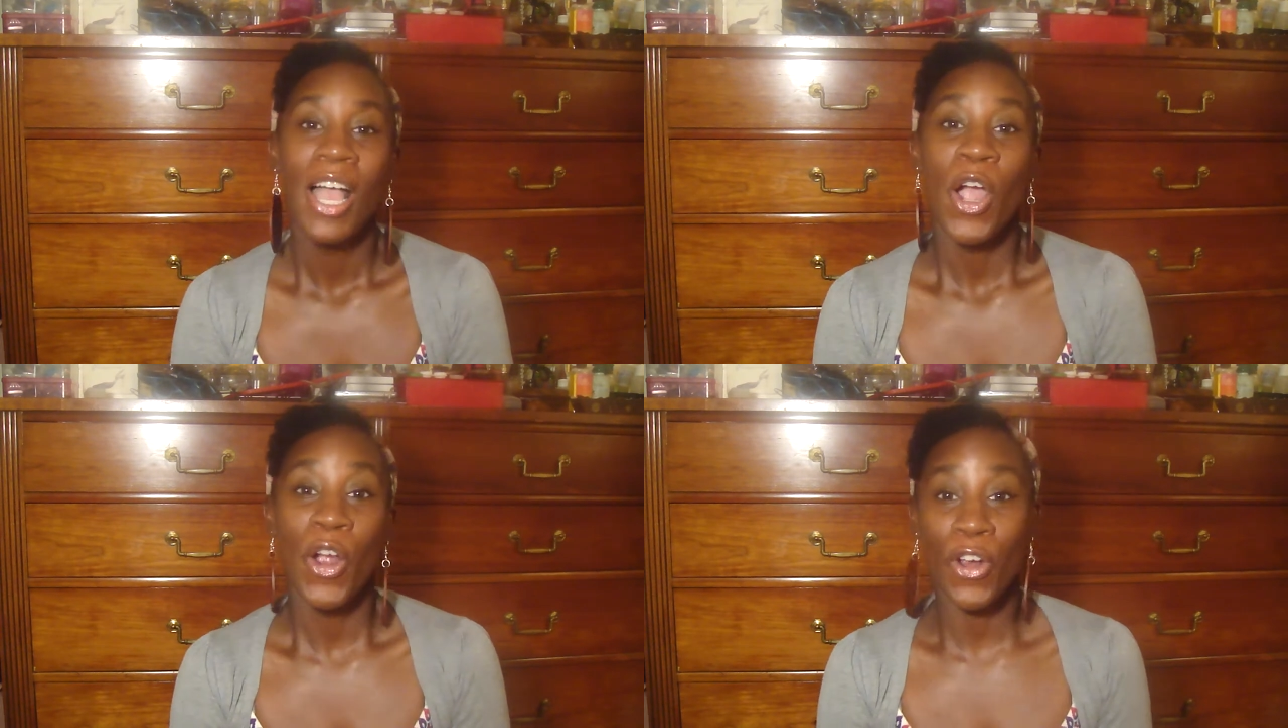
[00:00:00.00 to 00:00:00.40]

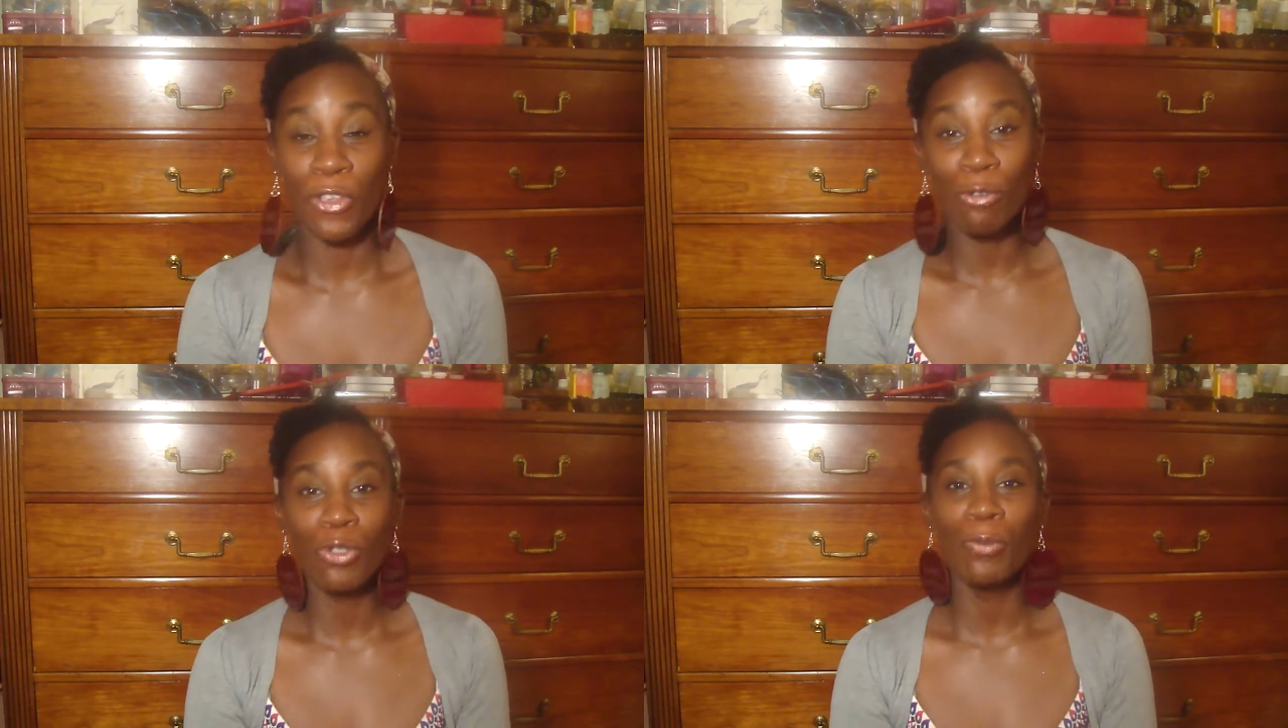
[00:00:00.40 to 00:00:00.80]
her
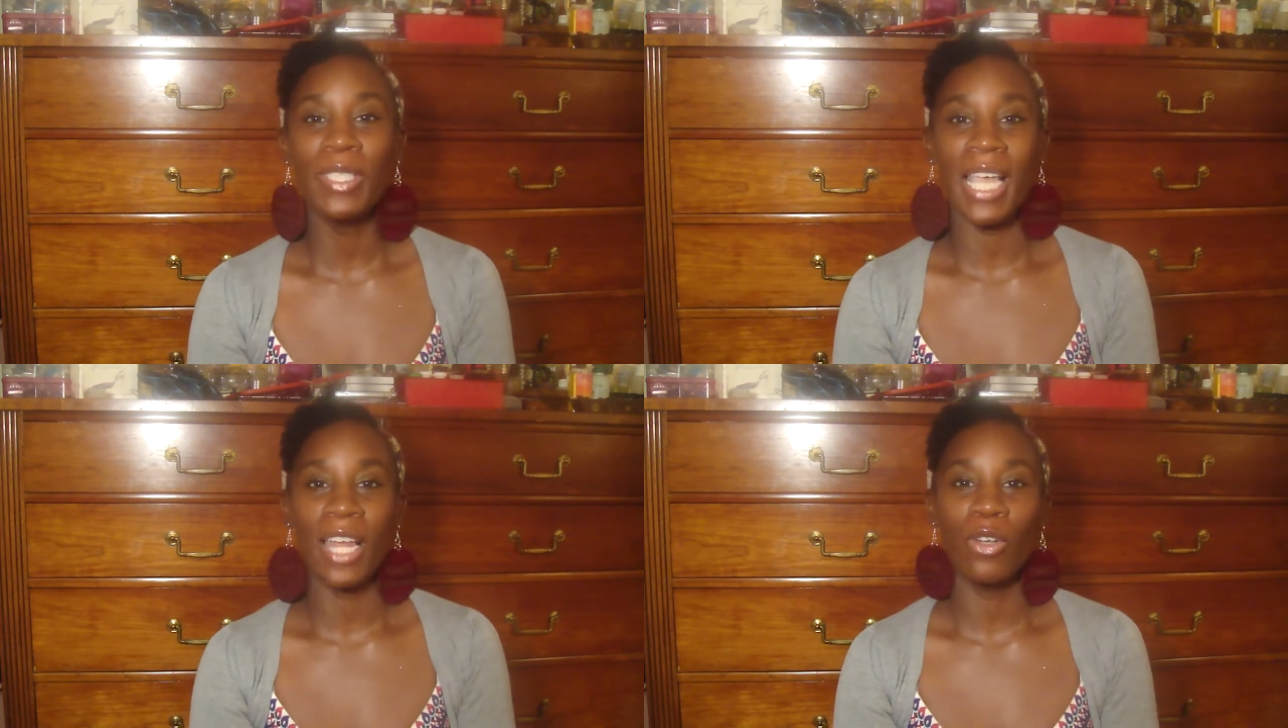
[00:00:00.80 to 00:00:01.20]
YouTube
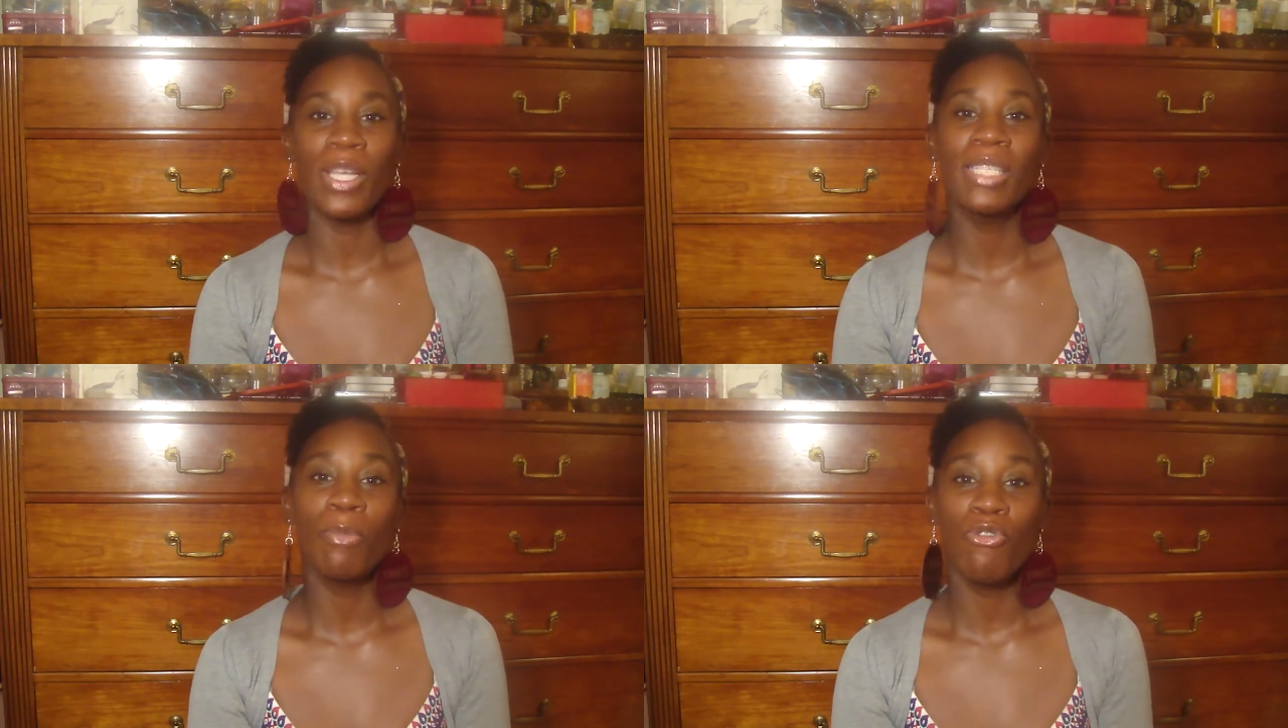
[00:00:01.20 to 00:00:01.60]
channel
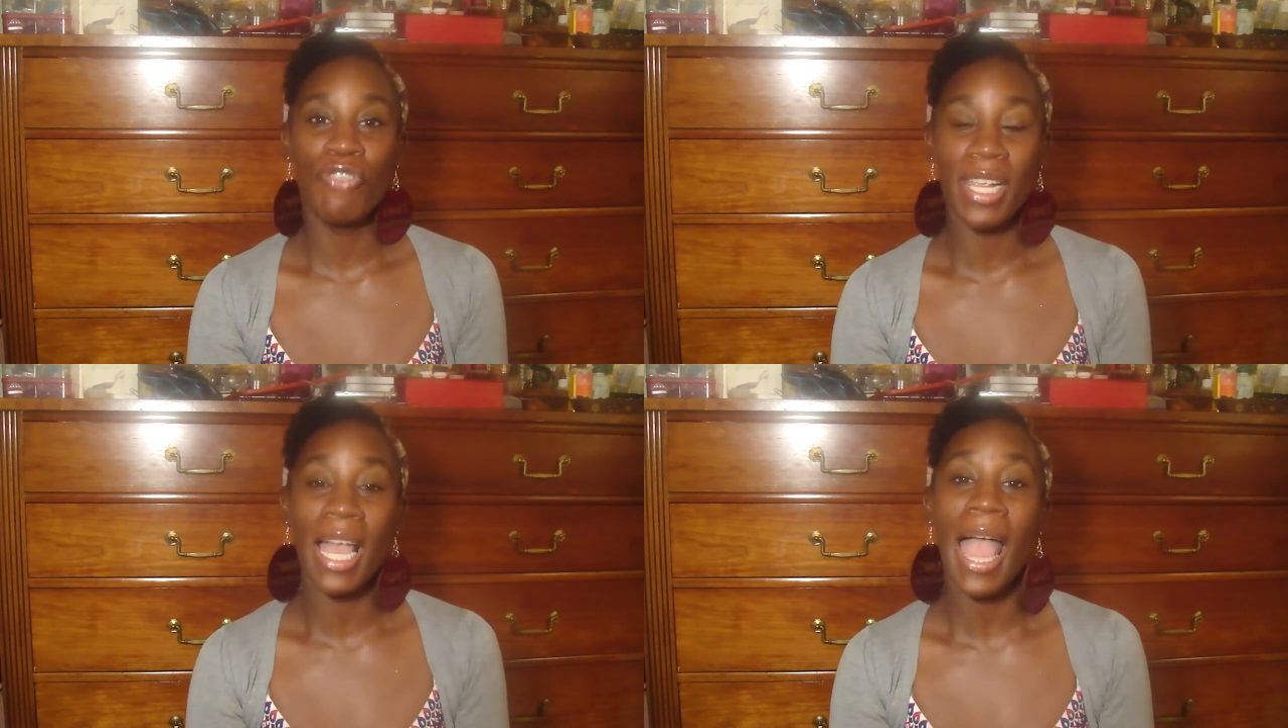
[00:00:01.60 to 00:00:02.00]
is
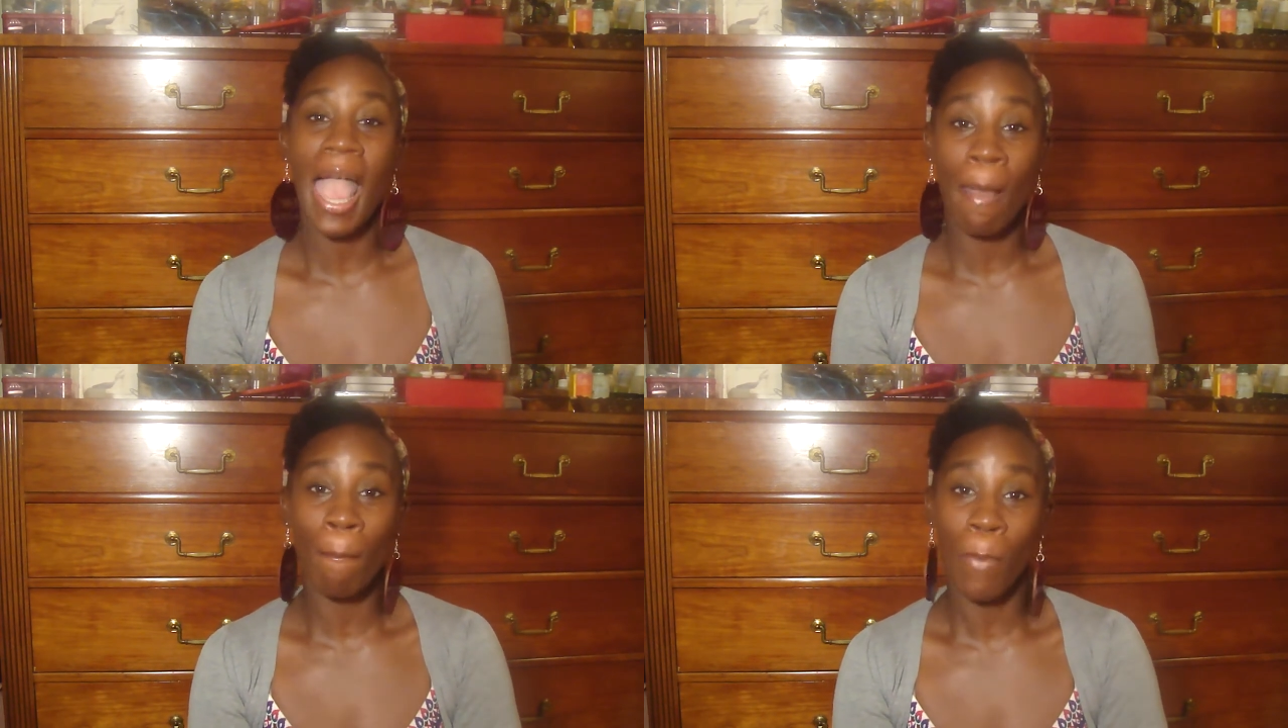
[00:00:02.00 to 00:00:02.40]
Maria
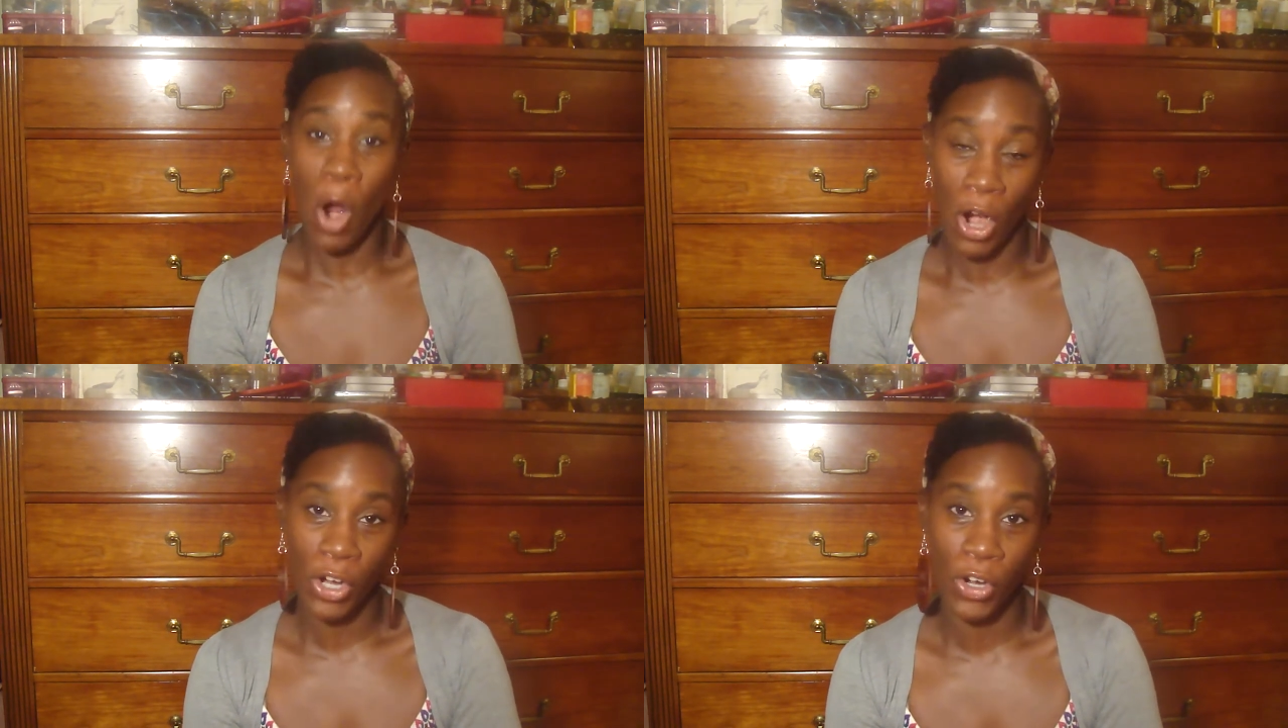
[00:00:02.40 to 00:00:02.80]
M.
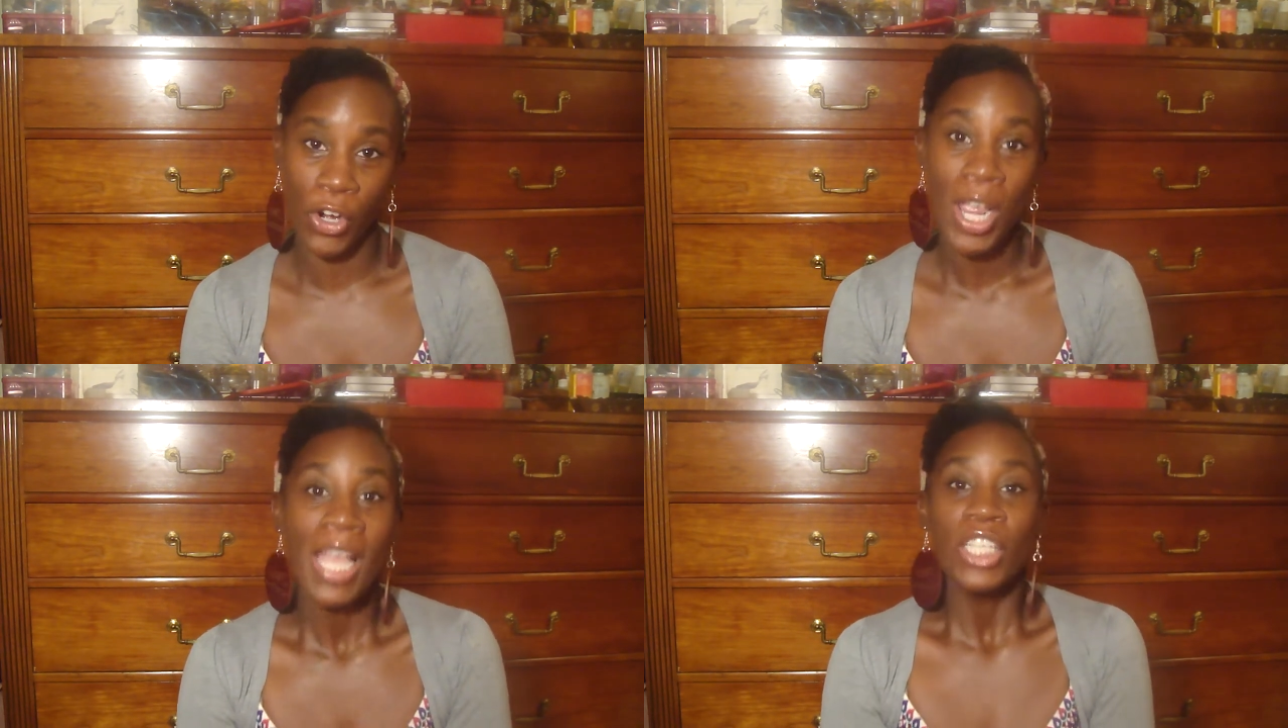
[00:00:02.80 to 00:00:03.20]
Parker.